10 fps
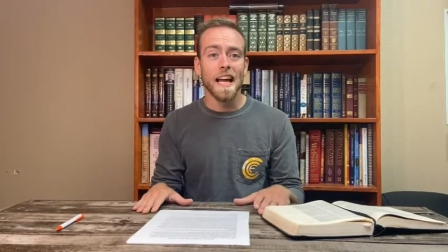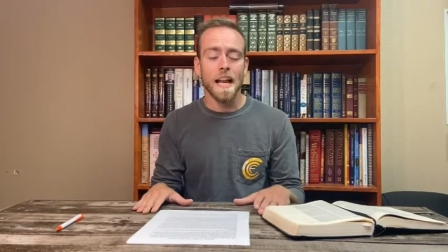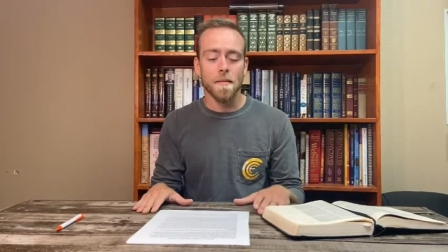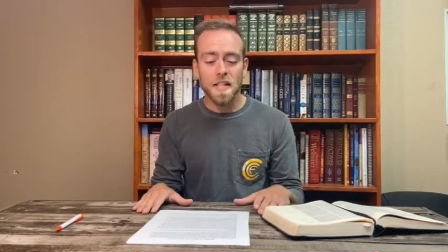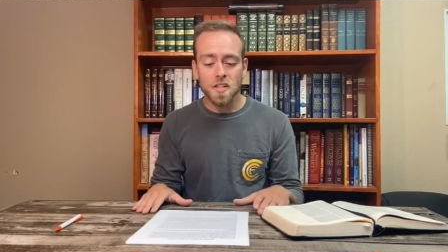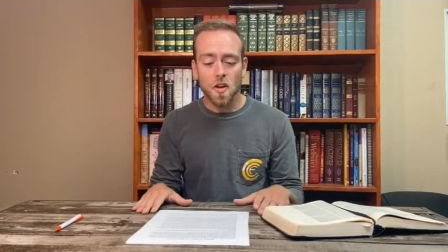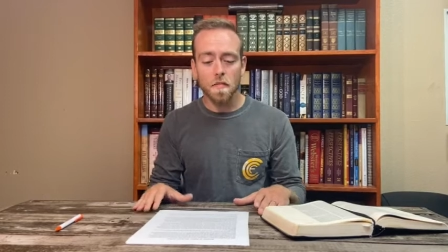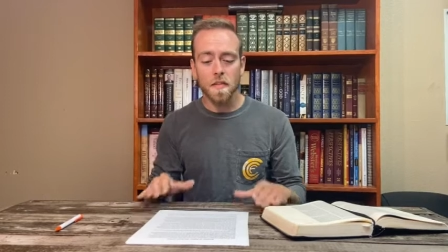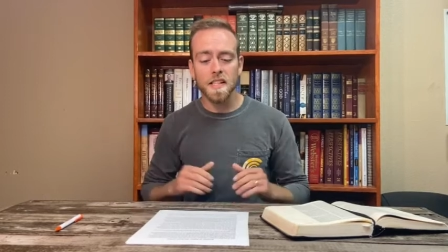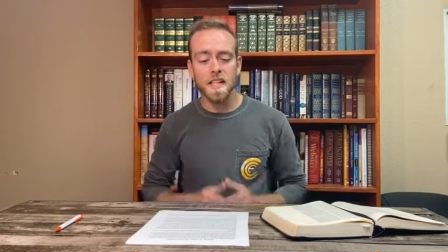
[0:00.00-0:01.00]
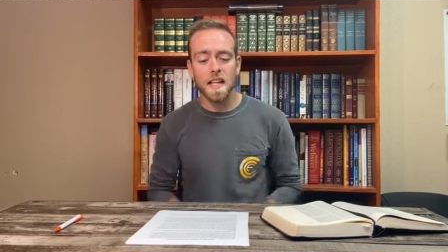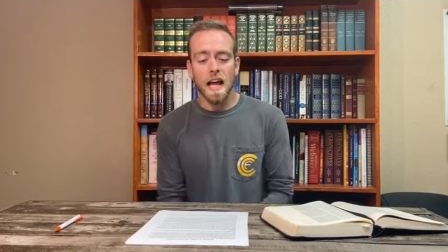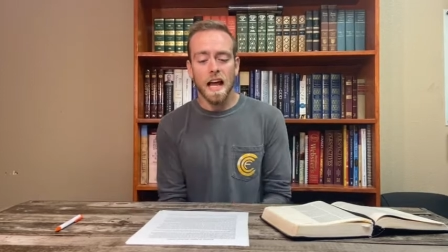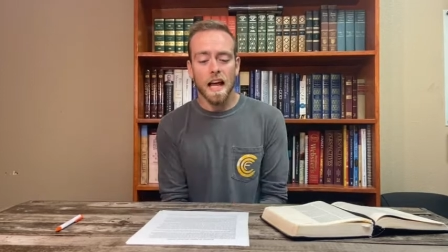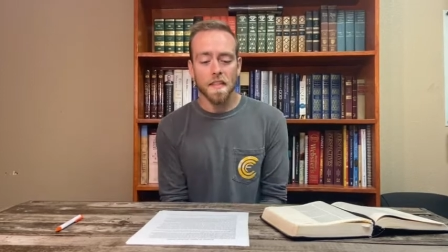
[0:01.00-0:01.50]
And amidst all this,
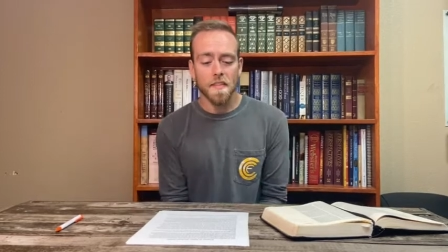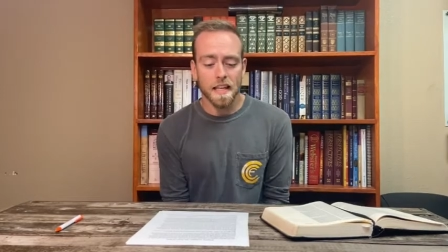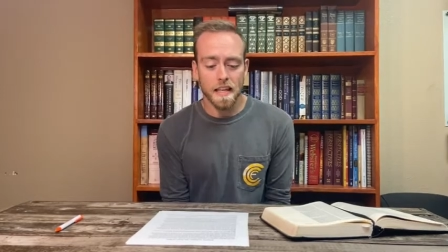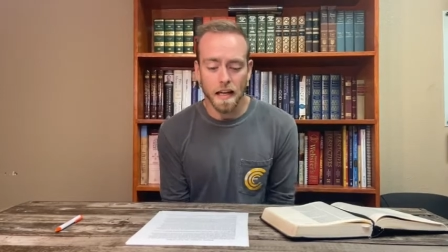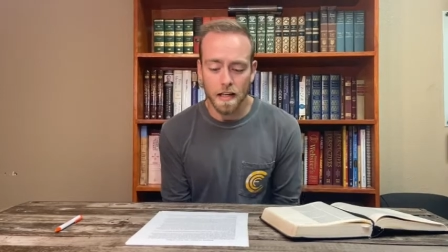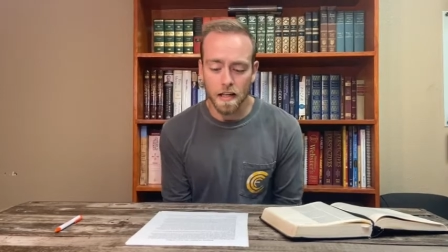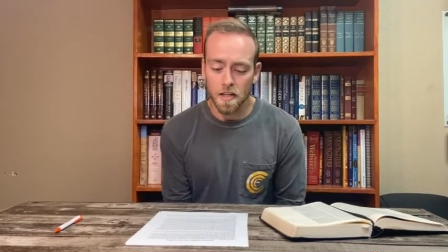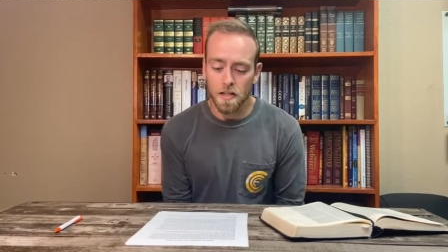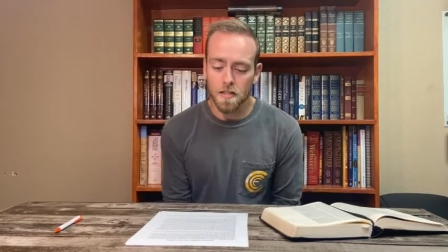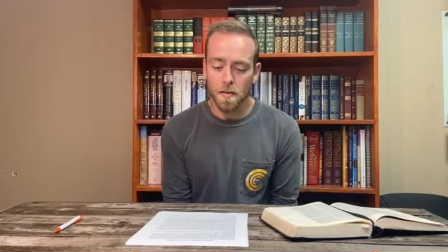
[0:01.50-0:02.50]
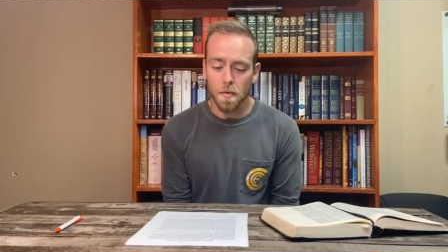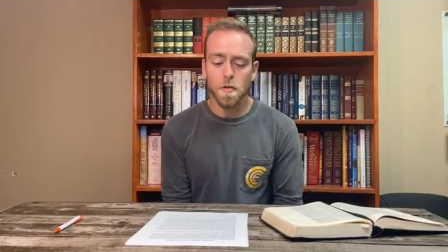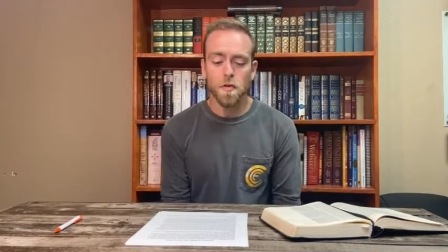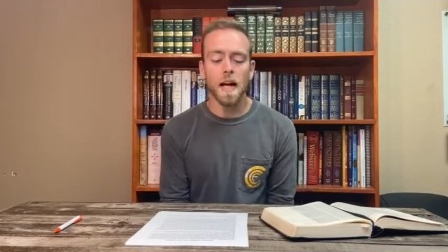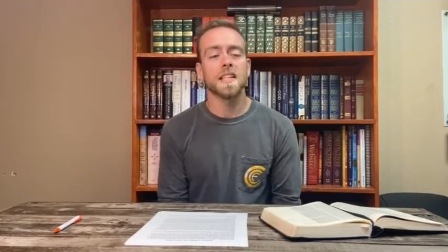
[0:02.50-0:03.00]
I, I think uh, some of
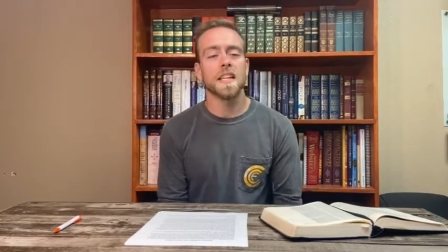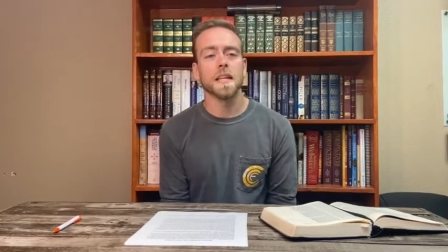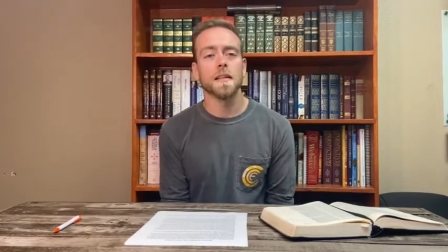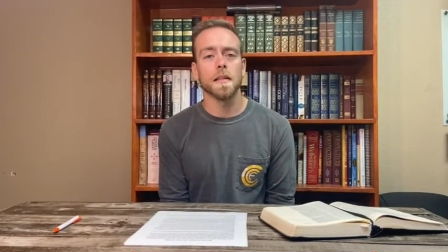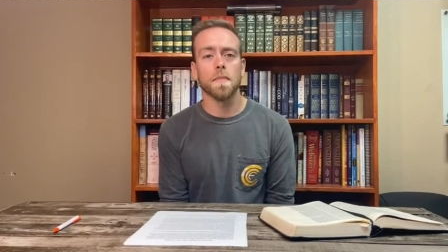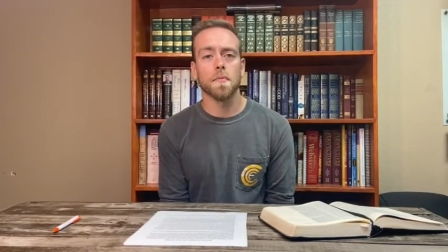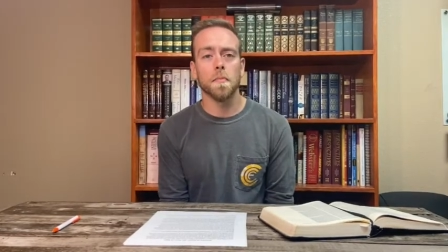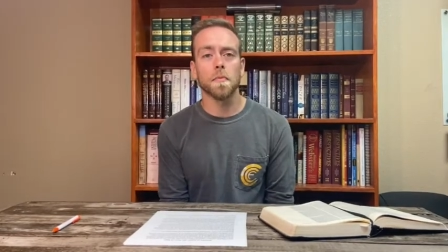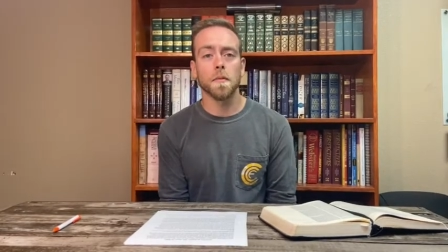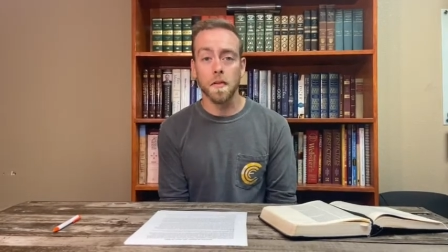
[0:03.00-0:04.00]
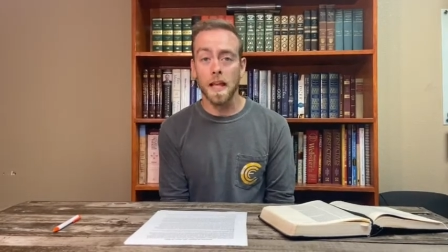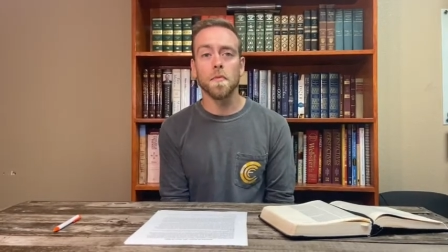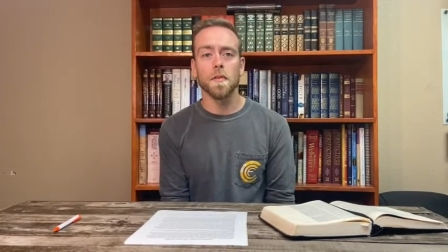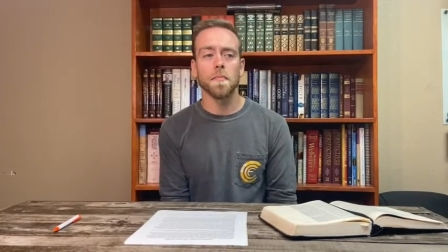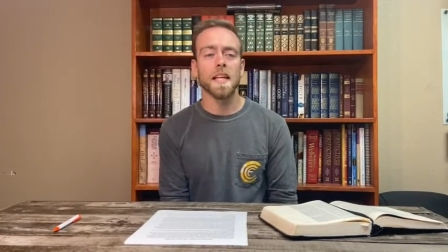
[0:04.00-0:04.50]
you guys can, can probably relate
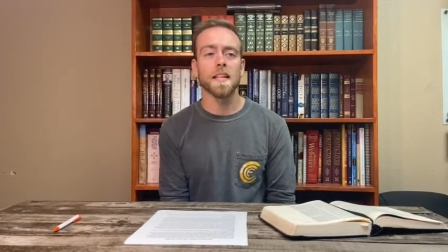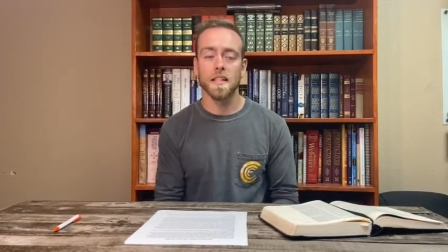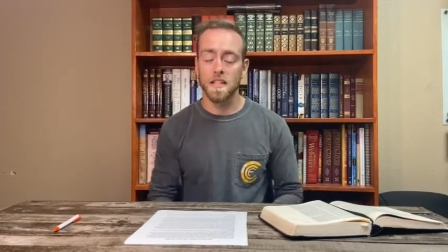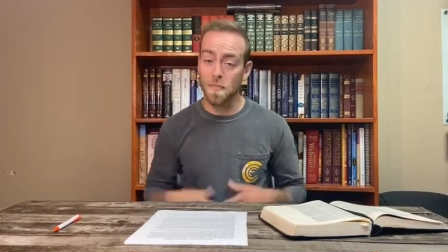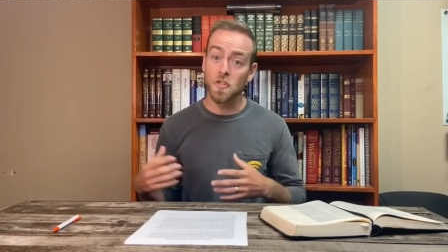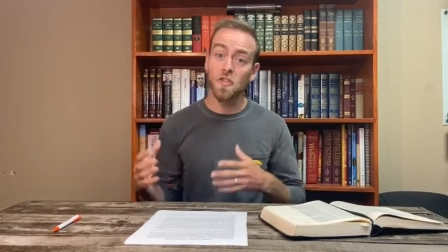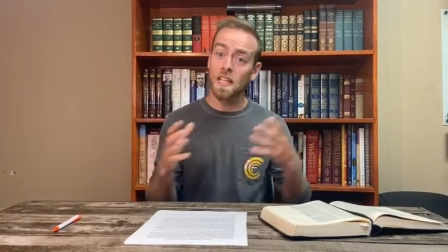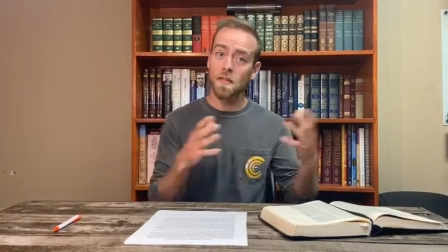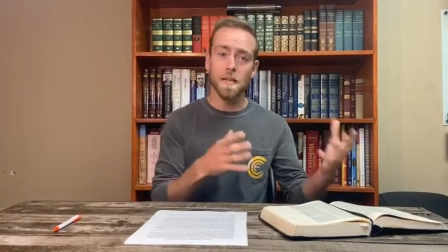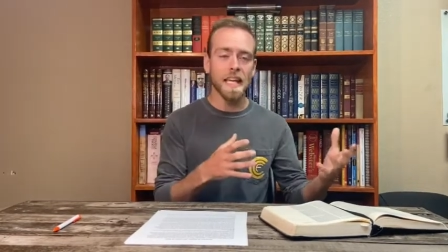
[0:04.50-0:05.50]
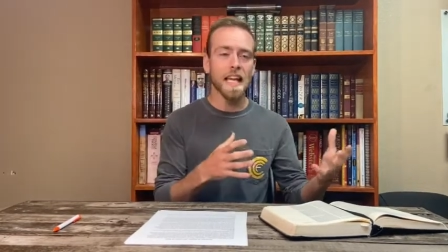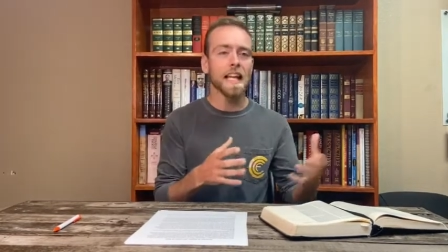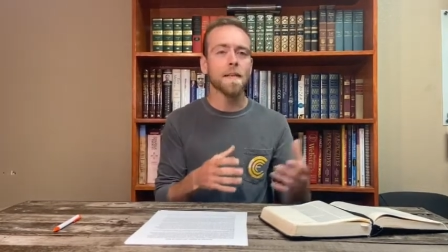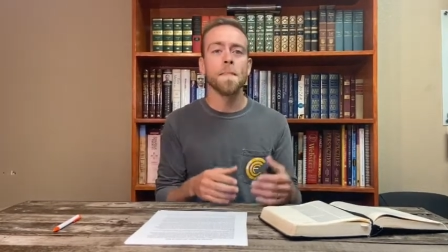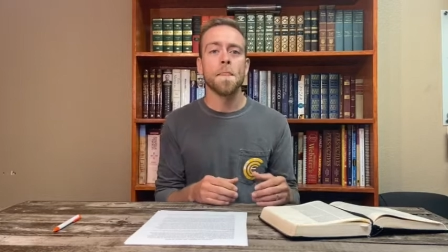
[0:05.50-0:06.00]
with me, and especially in the
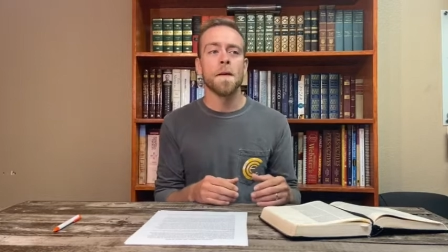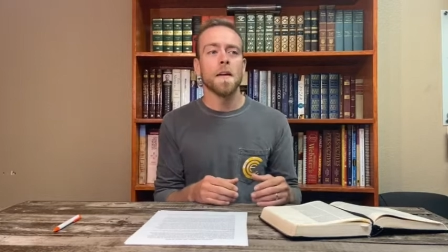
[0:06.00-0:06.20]
beginning,